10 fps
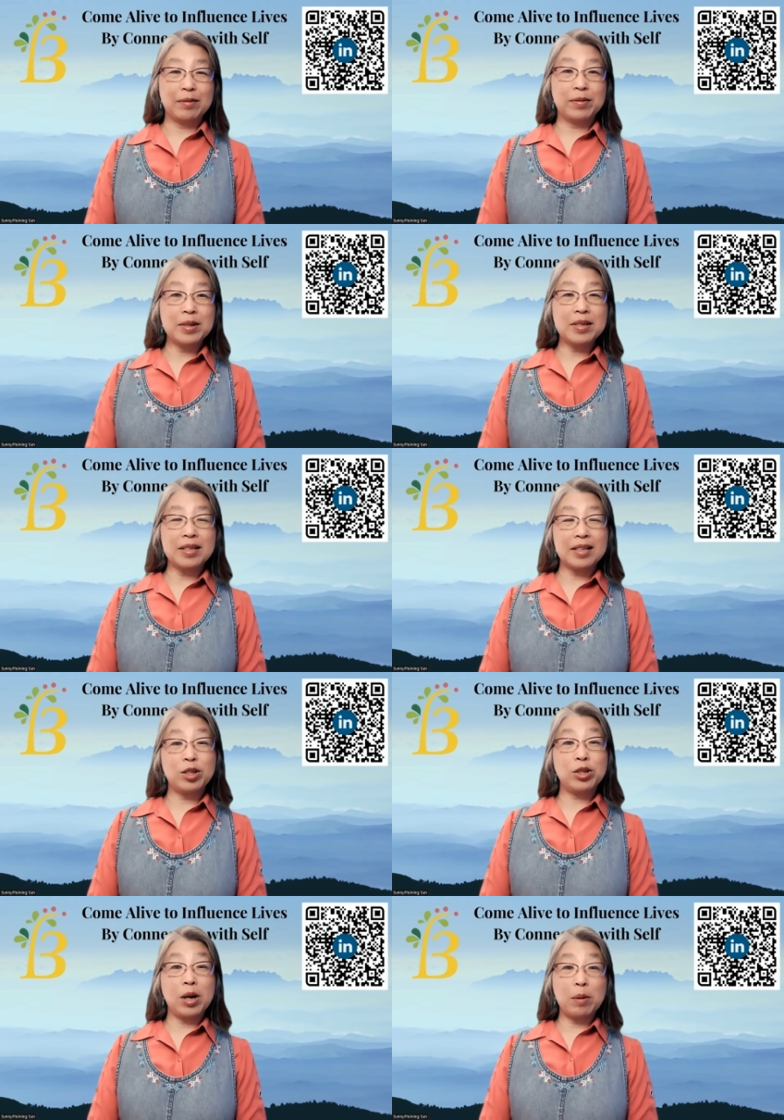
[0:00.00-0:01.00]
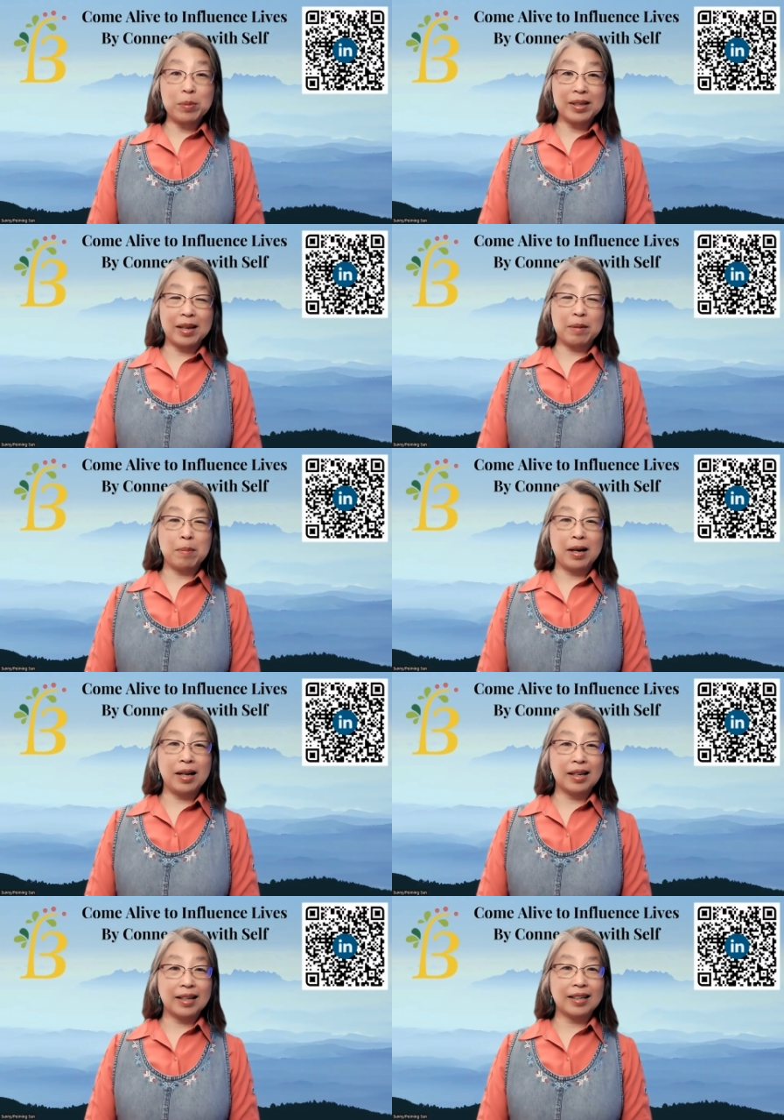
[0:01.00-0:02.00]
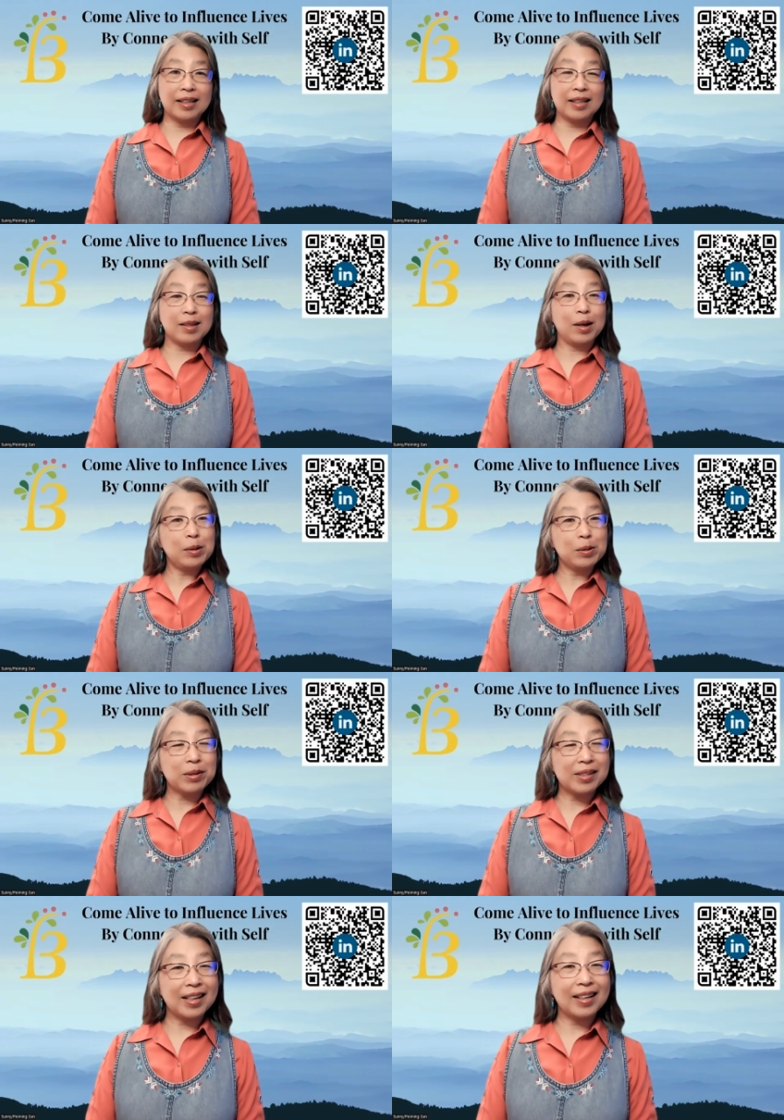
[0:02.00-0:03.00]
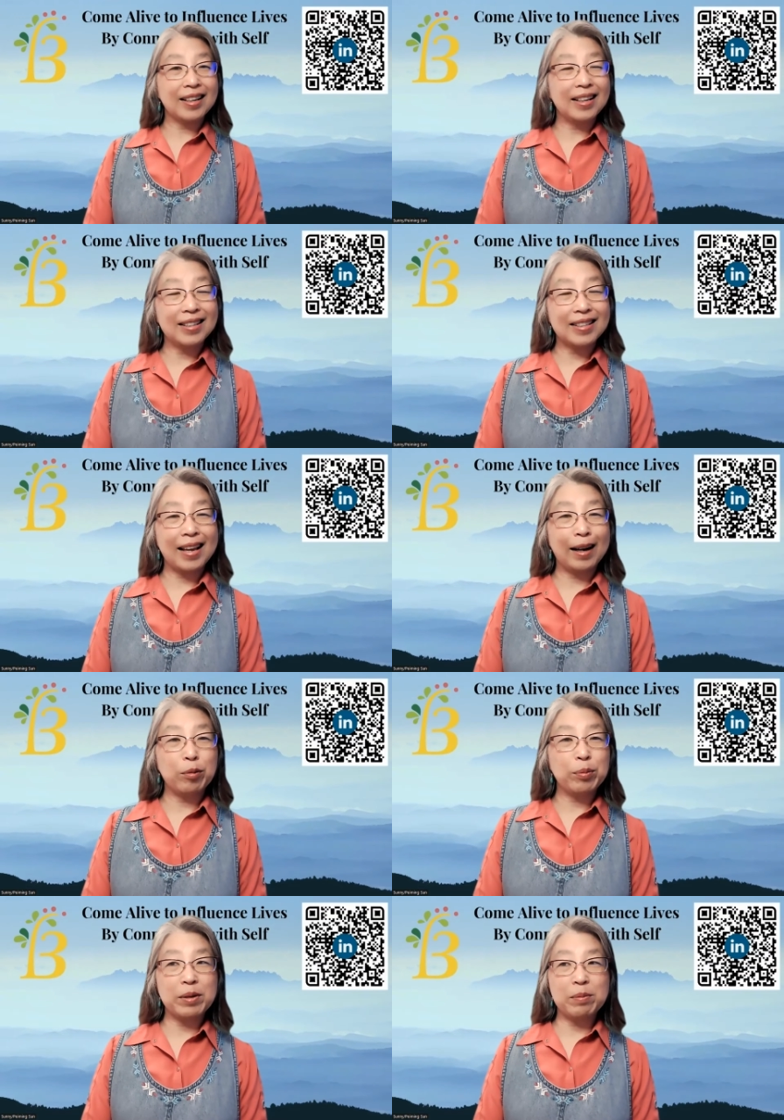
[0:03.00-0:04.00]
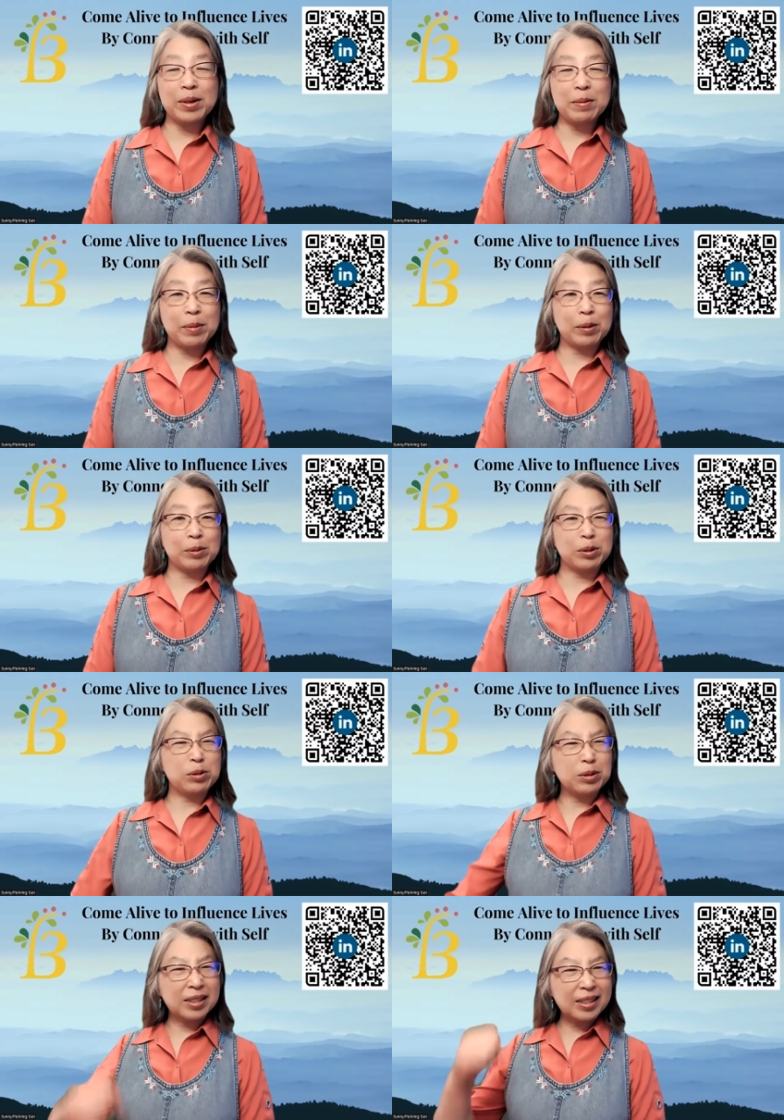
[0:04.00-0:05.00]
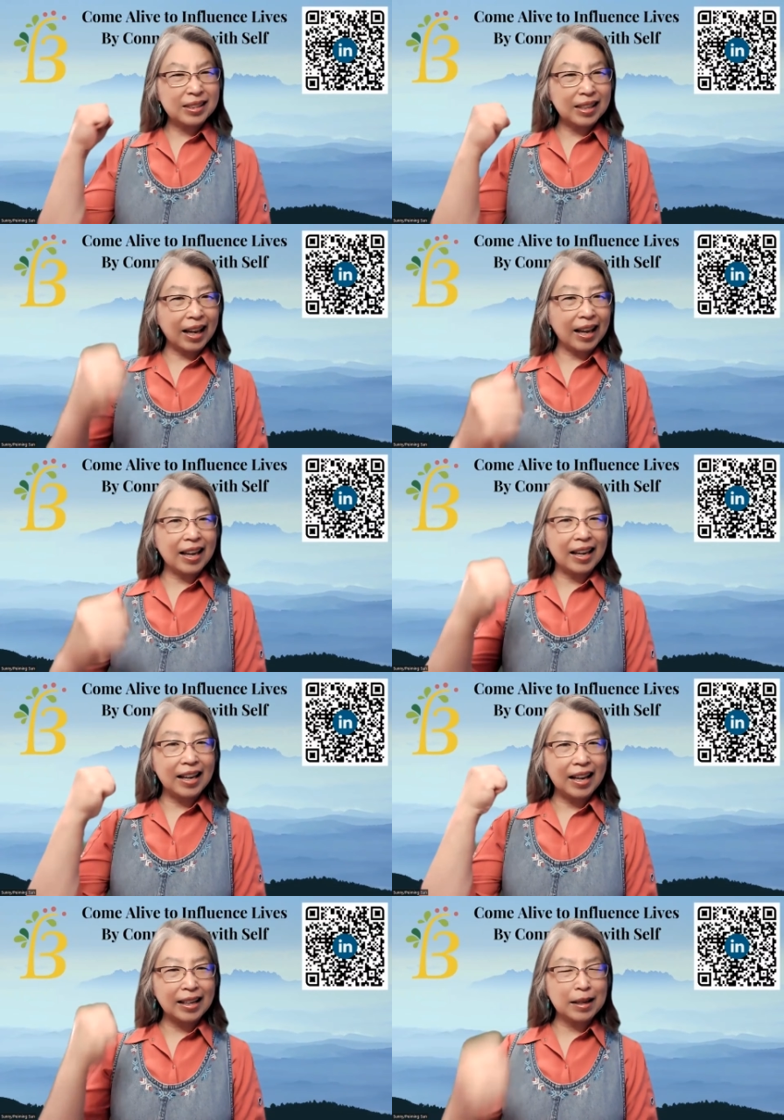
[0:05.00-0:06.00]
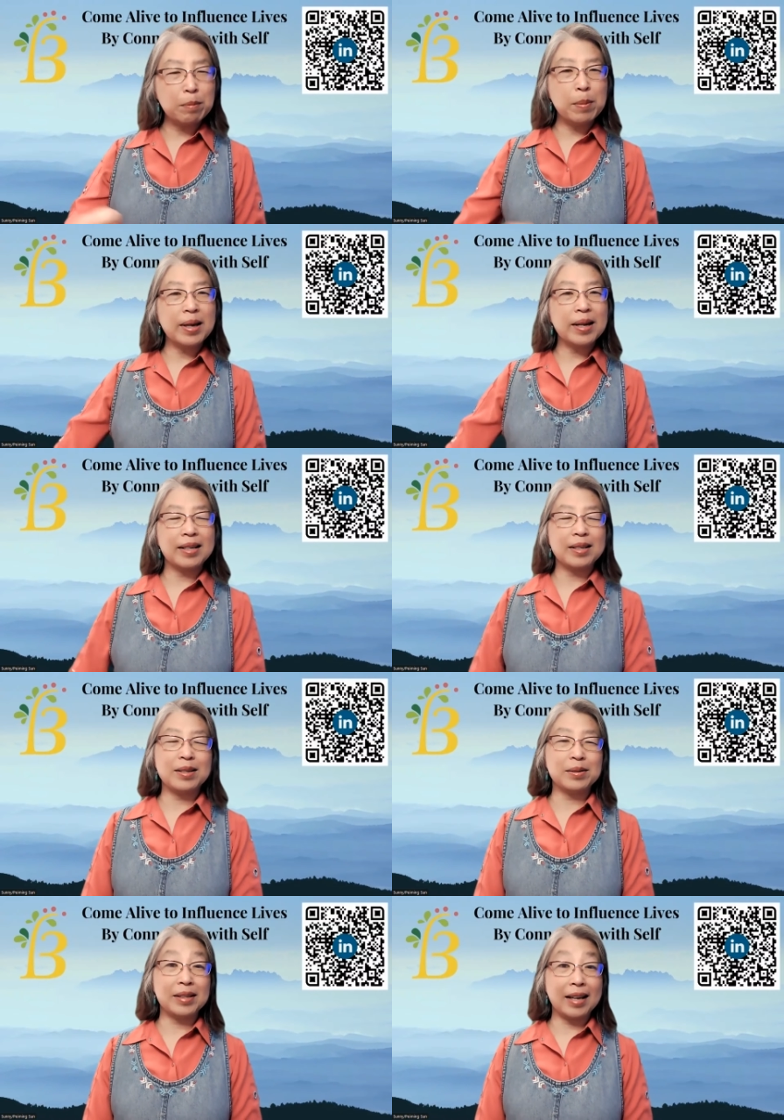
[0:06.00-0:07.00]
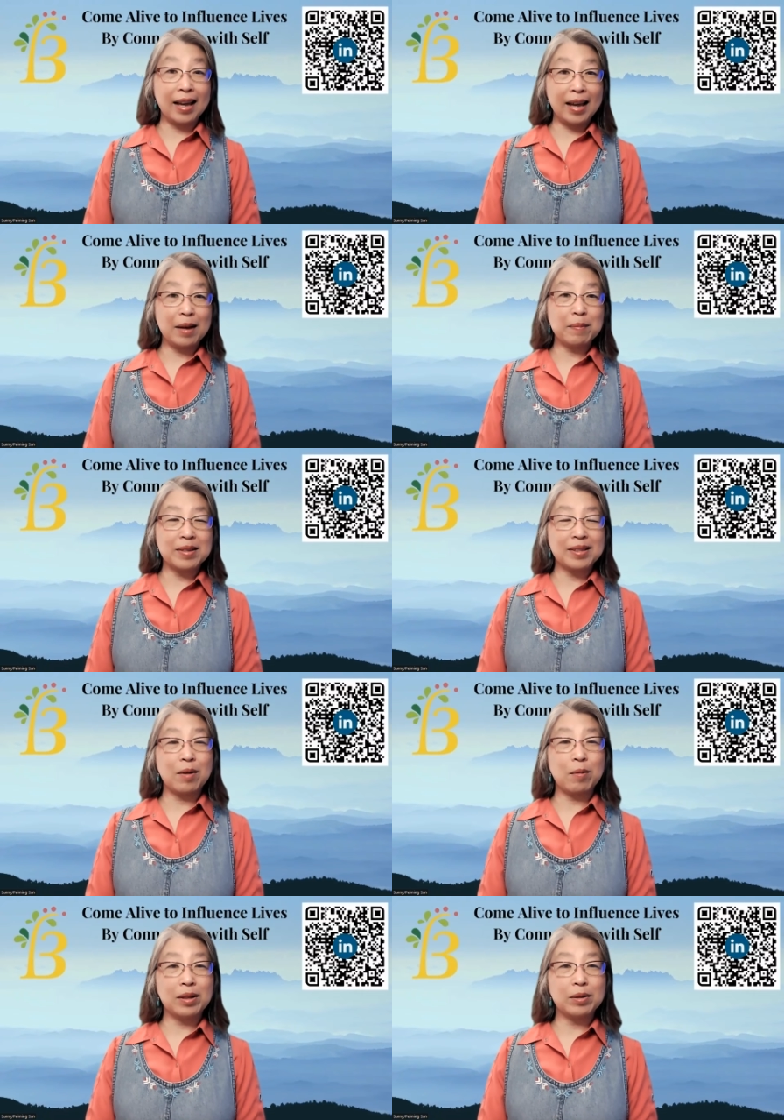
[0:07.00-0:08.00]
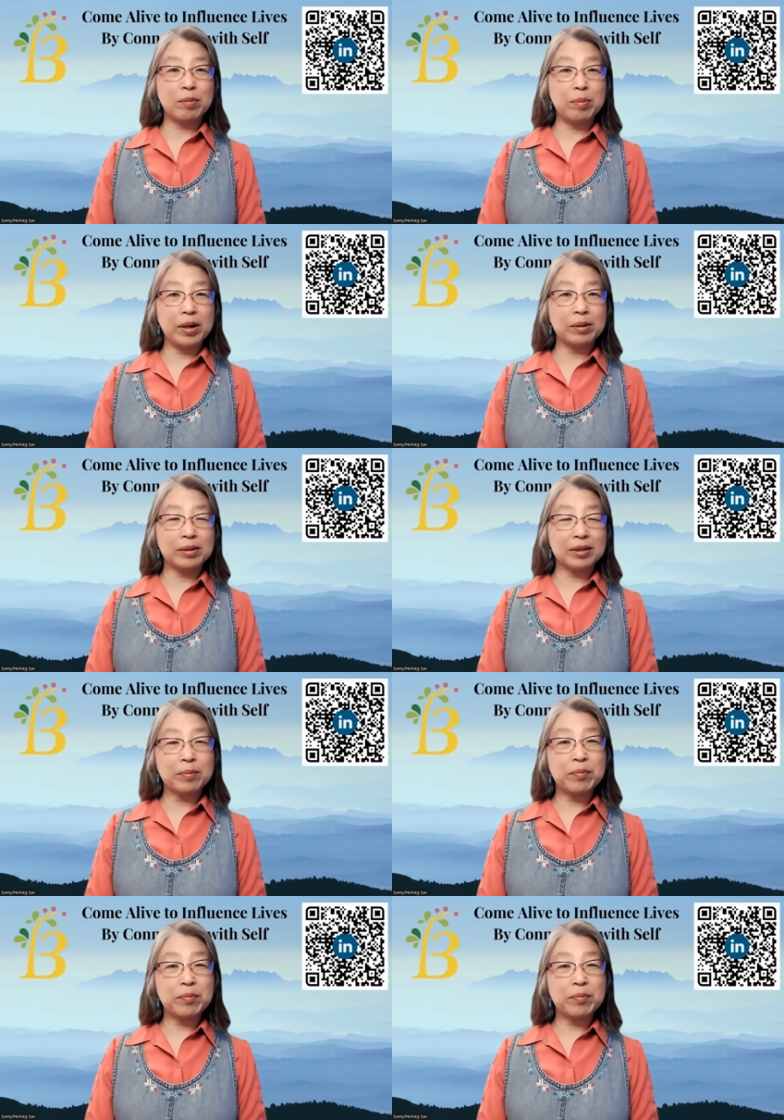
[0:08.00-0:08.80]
The first thing jumping their mind is, oh, Sunny is helping people to stay and committed to the habits they want to build.